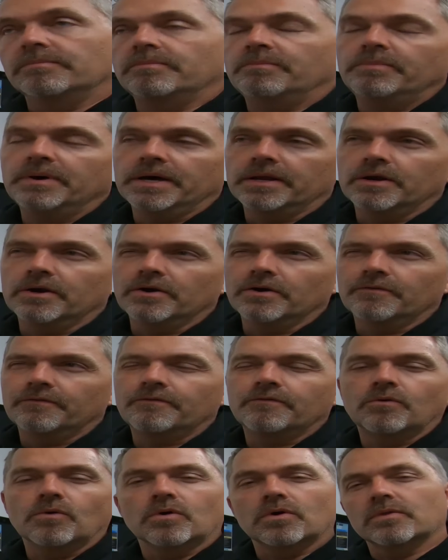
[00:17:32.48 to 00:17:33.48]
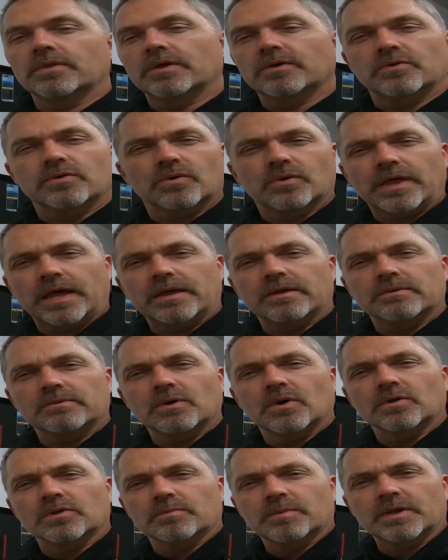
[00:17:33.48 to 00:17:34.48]
better for the that
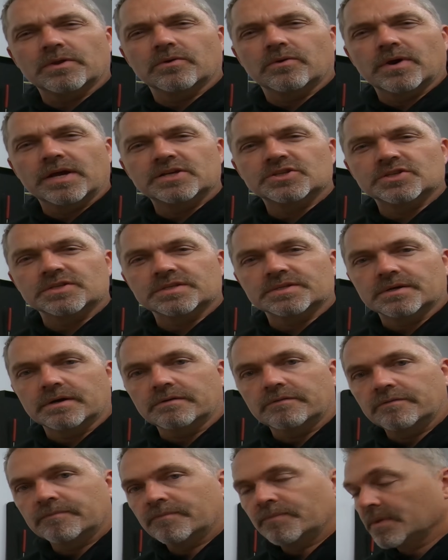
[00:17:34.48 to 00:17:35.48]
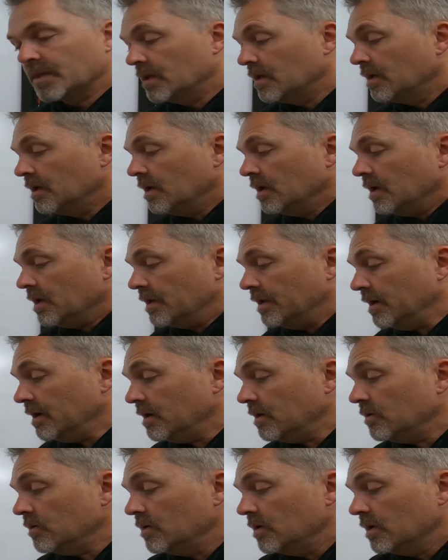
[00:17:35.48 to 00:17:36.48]
ultimate duration stuff.
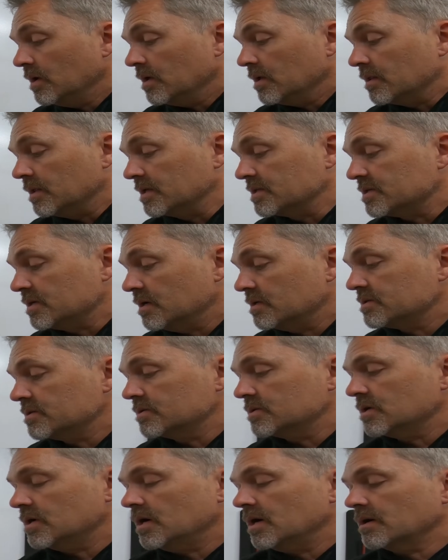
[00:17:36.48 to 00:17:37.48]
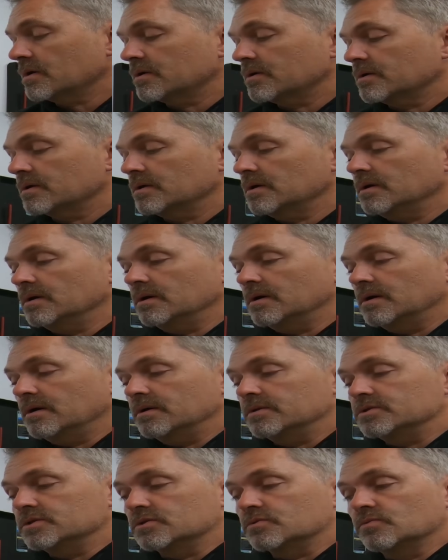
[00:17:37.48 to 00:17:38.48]
Now let's also talk
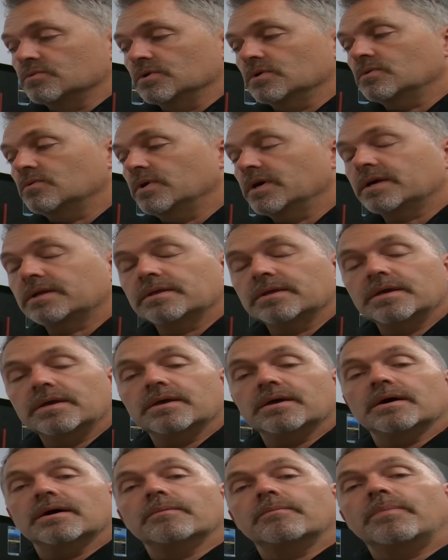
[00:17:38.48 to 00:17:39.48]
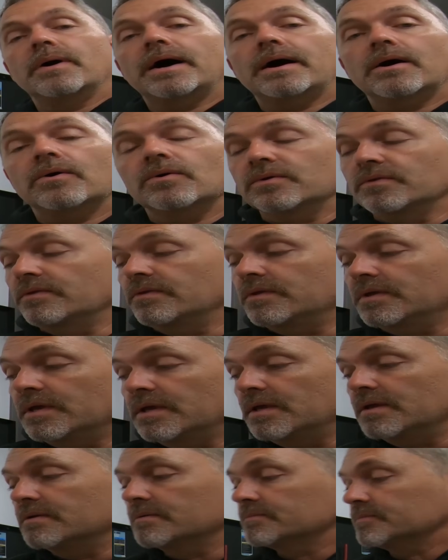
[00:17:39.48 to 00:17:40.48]
just real quickly about
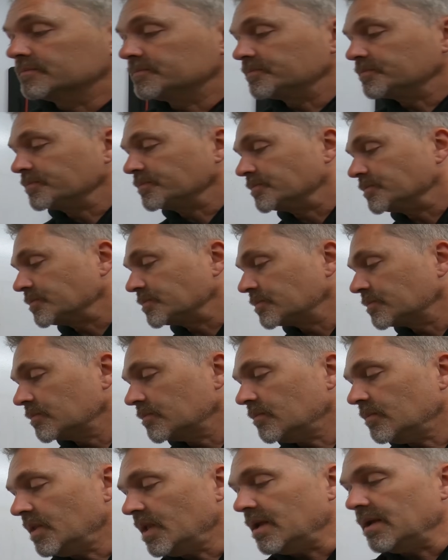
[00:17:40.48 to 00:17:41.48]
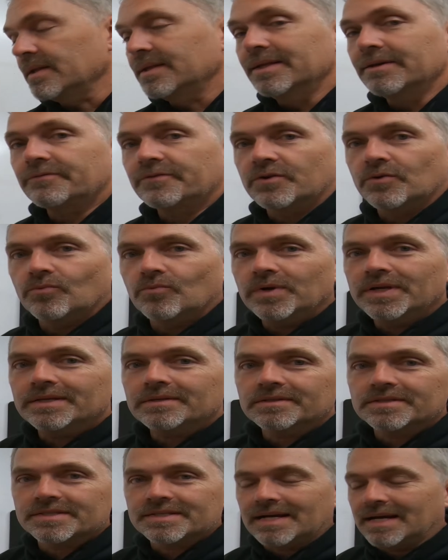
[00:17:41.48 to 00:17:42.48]
the lifter
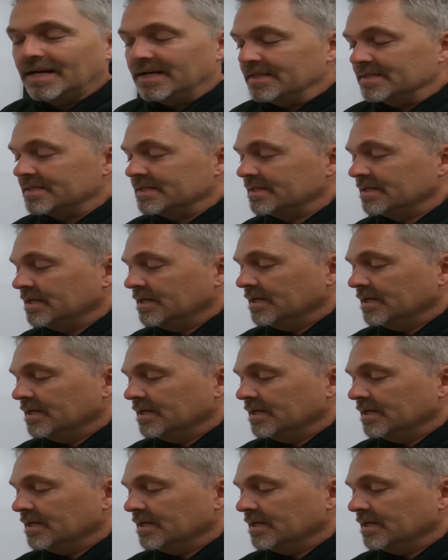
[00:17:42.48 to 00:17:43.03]
wheel size.